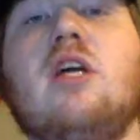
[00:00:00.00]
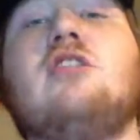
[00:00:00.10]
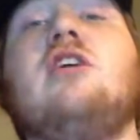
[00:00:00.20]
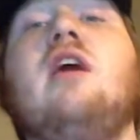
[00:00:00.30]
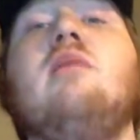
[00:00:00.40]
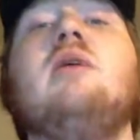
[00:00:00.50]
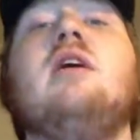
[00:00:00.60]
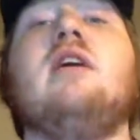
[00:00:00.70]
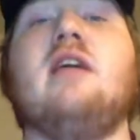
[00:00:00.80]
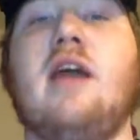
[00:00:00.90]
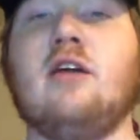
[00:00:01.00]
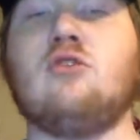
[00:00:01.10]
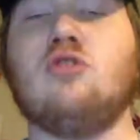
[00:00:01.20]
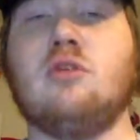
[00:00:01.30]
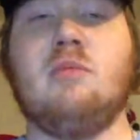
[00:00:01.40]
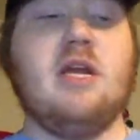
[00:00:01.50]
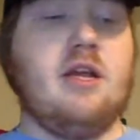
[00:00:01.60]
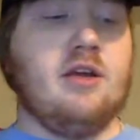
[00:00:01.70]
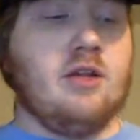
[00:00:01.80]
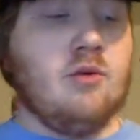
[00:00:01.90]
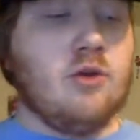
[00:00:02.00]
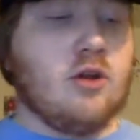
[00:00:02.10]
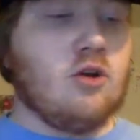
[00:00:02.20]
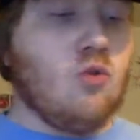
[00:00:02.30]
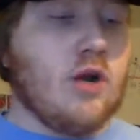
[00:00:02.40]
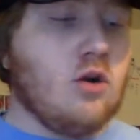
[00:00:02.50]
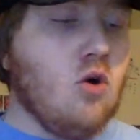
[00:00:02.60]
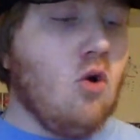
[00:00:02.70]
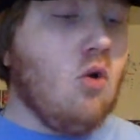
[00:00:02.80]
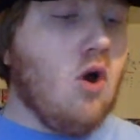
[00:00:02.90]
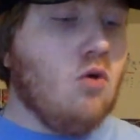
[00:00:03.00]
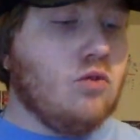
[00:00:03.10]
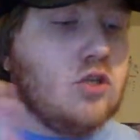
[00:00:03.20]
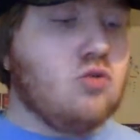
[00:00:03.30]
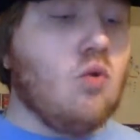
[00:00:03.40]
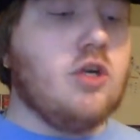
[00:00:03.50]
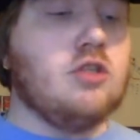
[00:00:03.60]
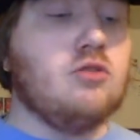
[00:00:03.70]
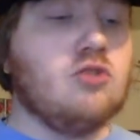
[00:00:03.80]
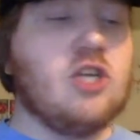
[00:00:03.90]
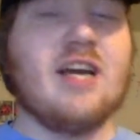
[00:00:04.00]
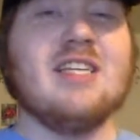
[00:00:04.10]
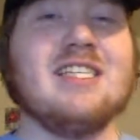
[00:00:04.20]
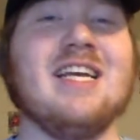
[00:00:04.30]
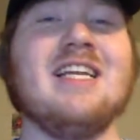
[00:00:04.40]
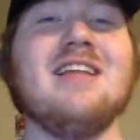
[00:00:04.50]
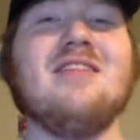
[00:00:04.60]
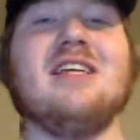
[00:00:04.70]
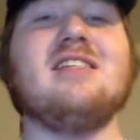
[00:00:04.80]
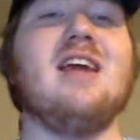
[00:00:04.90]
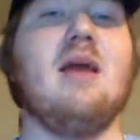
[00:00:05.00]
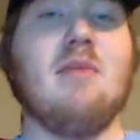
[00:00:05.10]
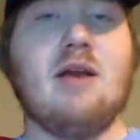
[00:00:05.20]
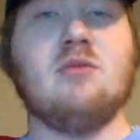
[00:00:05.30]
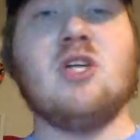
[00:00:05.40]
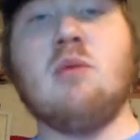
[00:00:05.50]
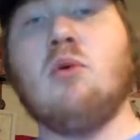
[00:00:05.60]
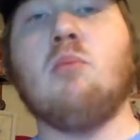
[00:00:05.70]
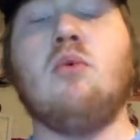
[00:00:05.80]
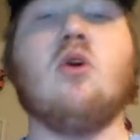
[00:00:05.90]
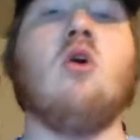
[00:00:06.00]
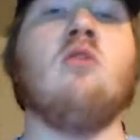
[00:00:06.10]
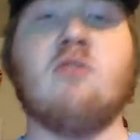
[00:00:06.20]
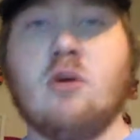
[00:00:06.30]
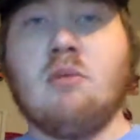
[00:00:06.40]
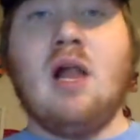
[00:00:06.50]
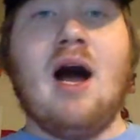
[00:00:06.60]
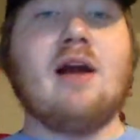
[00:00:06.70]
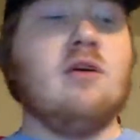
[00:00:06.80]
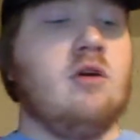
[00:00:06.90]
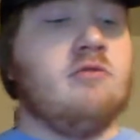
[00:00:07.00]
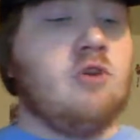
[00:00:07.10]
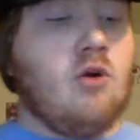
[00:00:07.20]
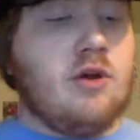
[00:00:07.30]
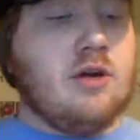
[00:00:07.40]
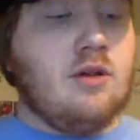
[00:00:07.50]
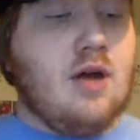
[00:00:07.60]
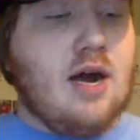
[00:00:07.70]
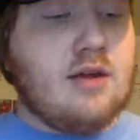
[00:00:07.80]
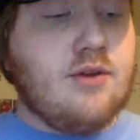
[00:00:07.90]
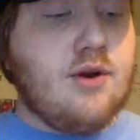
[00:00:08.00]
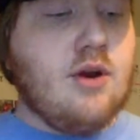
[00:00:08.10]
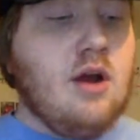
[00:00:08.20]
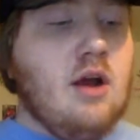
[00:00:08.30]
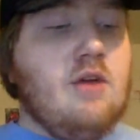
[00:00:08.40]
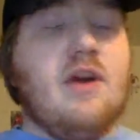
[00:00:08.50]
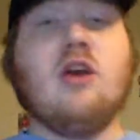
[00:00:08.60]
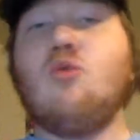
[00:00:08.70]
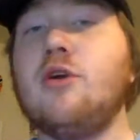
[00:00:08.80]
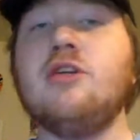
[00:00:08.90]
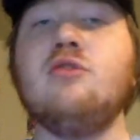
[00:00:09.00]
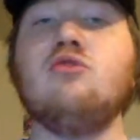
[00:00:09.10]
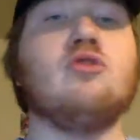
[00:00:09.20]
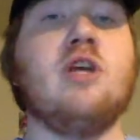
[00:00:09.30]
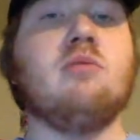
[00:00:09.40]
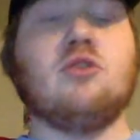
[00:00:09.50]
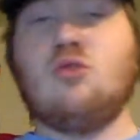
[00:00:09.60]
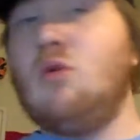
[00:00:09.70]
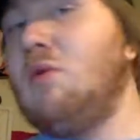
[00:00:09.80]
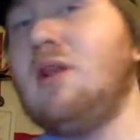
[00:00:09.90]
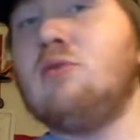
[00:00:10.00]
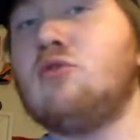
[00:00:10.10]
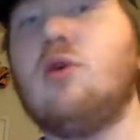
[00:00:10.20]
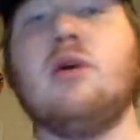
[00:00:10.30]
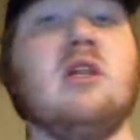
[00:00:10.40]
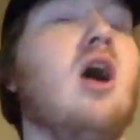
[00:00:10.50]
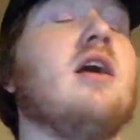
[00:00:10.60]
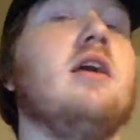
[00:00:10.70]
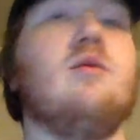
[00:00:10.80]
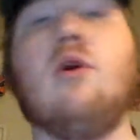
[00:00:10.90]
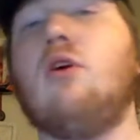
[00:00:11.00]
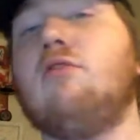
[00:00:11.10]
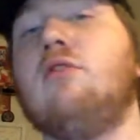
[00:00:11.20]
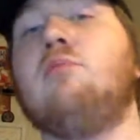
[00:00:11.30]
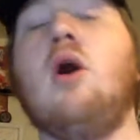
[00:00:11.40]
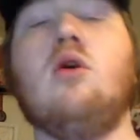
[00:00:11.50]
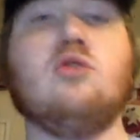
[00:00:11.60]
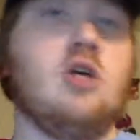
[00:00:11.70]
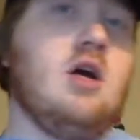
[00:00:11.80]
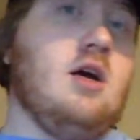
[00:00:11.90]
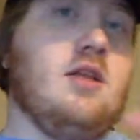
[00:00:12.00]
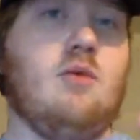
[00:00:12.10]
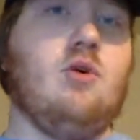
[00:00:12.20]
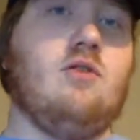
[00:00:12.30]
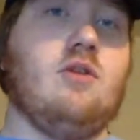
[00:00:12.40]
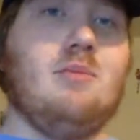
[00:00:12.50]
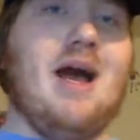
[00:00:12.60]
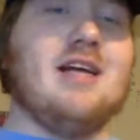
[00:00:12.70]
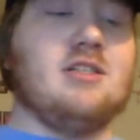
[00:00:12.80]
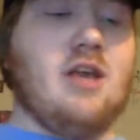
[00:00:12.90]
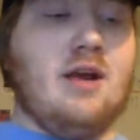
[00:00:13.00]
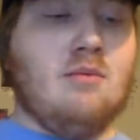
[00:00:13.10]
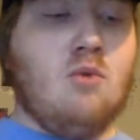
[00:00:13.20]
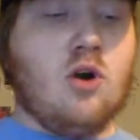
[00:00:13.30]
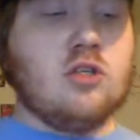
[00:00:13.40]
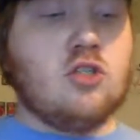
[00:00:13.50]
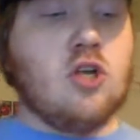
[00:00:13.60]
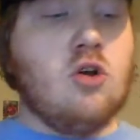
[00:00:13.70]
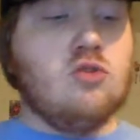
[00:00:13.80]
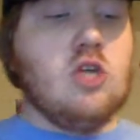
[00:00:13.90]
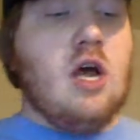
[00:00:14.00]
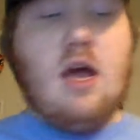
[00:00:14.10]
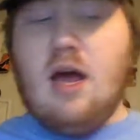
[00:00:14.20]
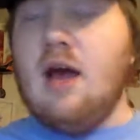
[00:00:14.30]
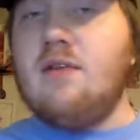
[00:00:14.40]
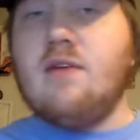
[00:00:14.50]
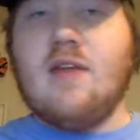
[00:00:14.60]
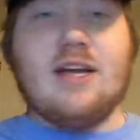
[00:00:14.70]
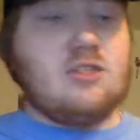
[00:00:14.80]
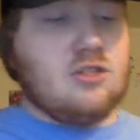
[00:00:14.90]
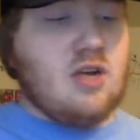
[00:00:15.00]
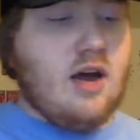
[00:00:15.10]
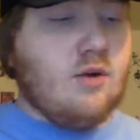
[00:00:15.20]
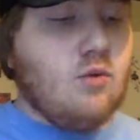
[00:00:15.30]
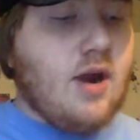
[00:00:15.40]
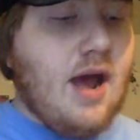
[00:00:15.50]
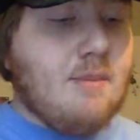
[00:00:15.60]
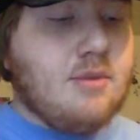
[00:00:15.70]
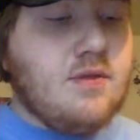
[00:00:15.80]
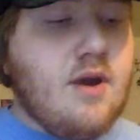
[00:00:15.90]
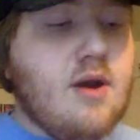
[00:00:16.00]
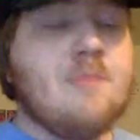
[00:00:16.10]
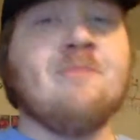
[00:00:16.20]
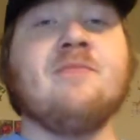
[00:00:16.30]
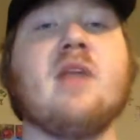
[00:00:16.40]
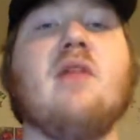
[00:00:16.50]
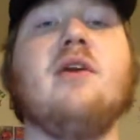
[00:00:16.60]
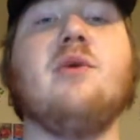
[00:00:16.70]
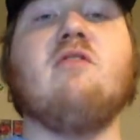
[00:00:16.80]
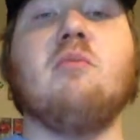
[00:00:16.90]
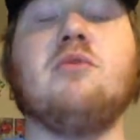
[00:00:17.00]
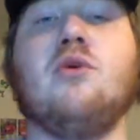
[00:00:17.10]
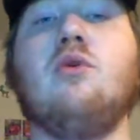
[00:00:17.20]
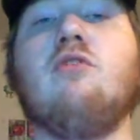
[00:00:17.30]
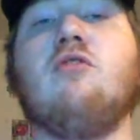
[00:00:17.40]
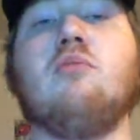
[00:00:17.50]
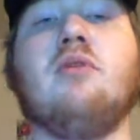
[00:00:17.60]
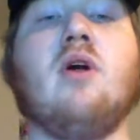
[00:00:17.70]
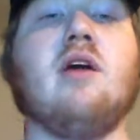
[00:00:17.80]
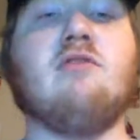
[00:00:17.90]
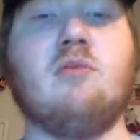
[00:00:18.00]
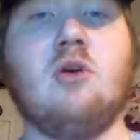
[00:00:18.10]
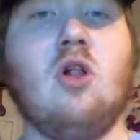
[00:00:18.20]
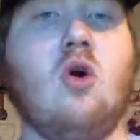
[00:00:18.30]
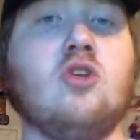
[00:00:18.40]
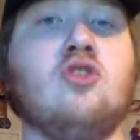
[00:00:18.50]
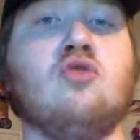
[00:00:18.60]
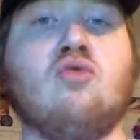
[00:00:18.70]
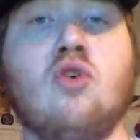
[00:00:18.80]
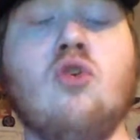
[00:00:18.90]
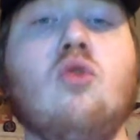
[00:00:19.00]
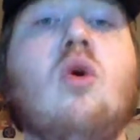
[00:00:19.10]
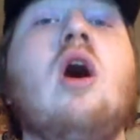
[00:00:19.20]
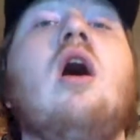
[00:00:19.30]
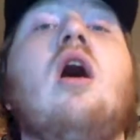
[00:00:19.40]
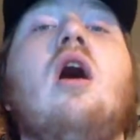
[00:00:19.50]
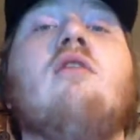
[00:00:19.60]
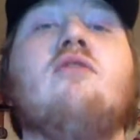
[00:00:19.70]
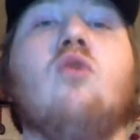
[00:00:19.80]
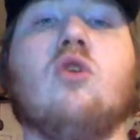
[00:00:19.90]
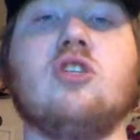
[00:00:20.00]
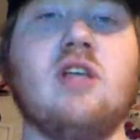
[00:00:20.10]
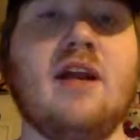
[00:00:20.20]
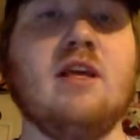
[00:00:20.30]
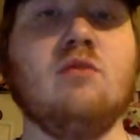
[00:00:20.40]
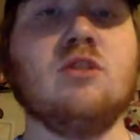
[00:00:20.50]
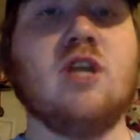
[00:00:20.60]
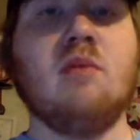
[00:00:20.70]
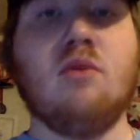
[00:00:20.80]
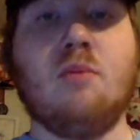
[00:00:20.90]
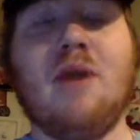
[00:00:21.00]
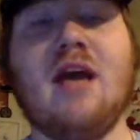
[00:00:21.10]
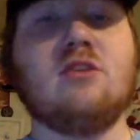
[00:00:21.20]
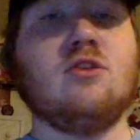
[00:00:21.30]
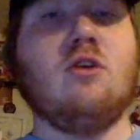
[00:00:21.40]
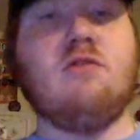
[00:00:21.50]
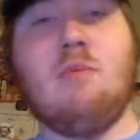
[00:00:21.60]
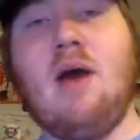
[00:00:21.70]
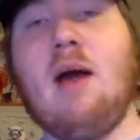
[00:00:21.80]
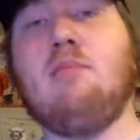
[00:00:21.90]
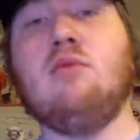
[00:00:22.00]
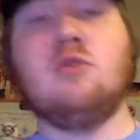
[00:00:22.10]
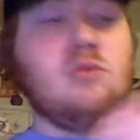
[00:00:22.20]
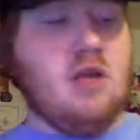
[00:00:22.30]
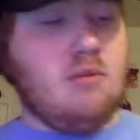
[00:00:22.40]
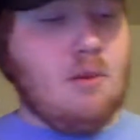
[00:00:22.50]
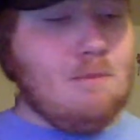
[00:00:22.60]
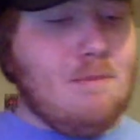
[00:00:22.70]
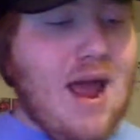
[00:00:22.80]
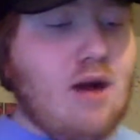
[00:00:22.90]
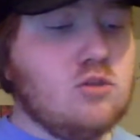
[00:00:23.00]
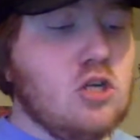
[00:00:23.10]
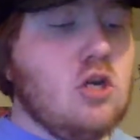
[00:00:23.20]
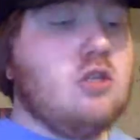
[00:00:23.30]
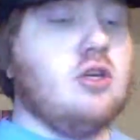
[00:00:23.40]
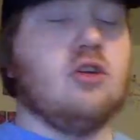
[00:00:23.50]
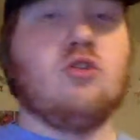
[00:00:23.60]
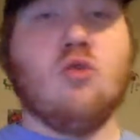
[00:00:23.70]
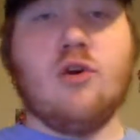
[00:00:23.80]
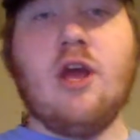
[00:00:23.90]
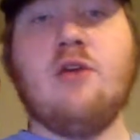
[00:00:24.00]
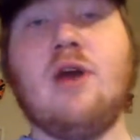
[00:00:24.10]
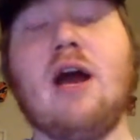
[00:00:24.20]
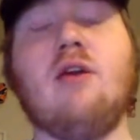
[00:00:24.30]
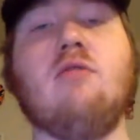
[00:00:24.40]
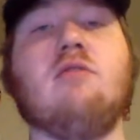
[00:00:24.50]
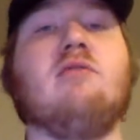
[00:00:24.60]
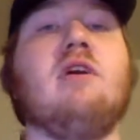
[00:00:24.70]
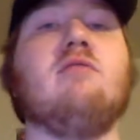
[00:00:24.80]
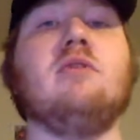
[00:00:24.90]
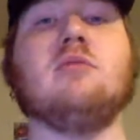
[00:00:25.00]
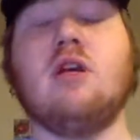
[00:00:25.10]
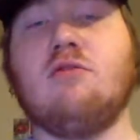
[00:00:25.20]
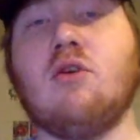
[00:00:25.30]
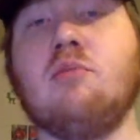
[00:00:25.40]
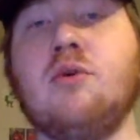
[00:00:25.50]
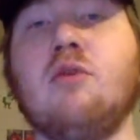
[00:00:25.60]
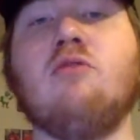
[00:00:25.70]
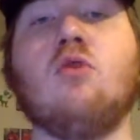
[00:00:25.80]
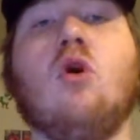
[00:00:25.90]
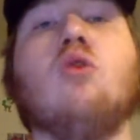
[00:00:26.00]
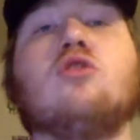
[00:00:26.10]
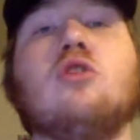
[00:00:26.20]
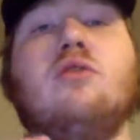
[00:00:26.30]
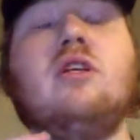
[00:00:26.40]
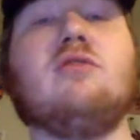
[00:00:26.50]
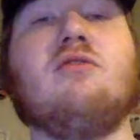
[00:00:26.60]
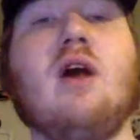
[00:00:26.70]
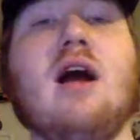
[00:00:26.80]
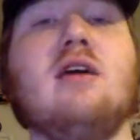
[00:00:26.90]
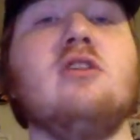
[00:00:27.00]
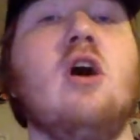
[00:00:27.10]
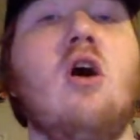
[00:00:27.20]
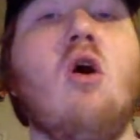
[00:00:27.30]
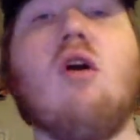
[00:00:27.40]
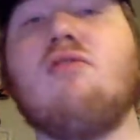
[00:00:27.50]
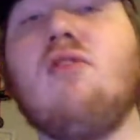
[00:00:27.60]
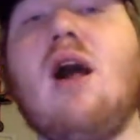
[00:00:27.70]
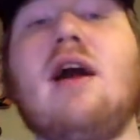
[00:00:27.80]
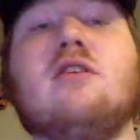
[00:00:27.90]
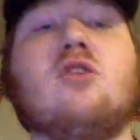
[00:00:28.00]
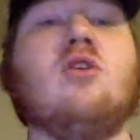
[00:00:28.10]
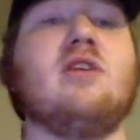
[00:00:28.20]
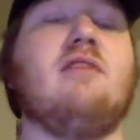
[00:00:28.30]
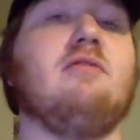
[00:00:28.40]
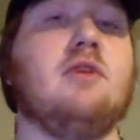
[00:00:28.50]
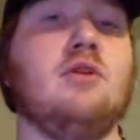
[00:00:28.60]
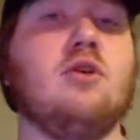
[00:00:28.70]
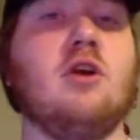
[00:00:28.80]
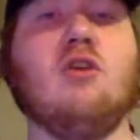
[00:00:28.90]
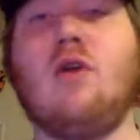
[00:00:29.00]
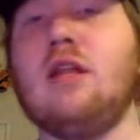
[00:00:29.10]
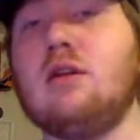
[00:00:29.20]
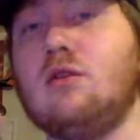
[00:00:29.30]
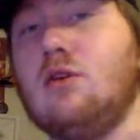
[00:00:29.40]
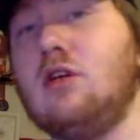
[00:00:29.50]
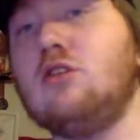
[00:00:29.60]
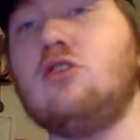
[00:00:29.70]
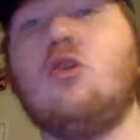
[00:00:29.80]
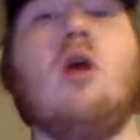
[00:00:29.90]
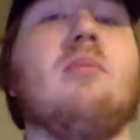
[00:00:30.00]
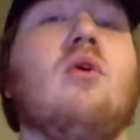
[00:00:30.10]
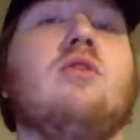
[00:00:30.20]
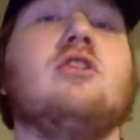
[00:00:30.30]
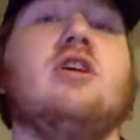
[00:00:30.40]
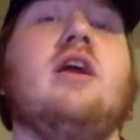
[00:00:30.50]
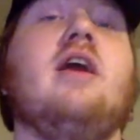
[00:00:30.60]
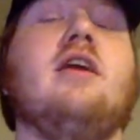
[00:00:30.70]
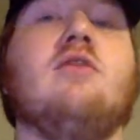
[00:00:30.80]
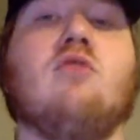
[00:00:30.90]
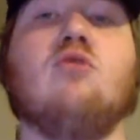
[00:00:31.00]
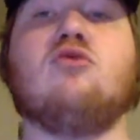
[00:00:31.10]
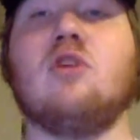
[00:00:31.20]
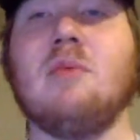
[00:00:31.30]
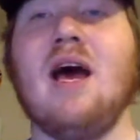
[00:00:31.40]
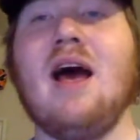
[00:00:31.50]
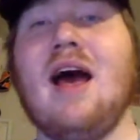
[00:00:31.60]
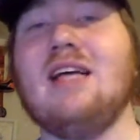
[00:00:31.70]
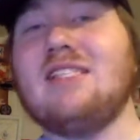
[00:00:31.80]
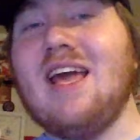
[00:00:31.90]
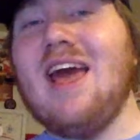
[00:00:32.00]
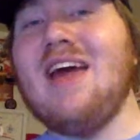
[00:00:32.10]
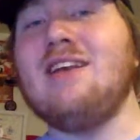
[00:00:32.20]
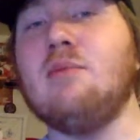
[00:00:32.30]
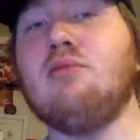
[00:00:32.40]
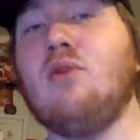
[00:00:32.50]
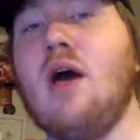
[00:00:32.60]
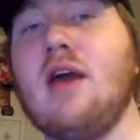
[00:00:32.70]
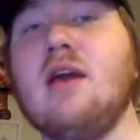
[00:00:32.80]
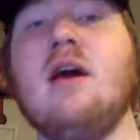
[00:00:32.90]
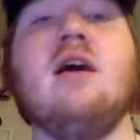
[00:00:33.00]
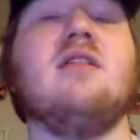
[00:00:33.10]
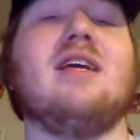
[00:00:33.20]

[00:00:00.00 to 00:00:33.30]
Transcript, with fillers: last game. He answers immediately with a quick goal only 22 seconds into this game that he was able to put over the blocker of Yari Halak there. Then Quinn Hughes was able to score one that was really lucky. It went off of the post, that went over the back skate of Martin Jones, and then that's just kind of what happened there. And then you have a beautiful play from Claude Giroux, of course, that he was able to pass it off the backboard. He was able to bounce to Couturier, who got it over to Van Riemsdyk for a beautiful goal. So these Flyers are definitely looking great. They're looking sharp on this Canadian road trip as they head to play the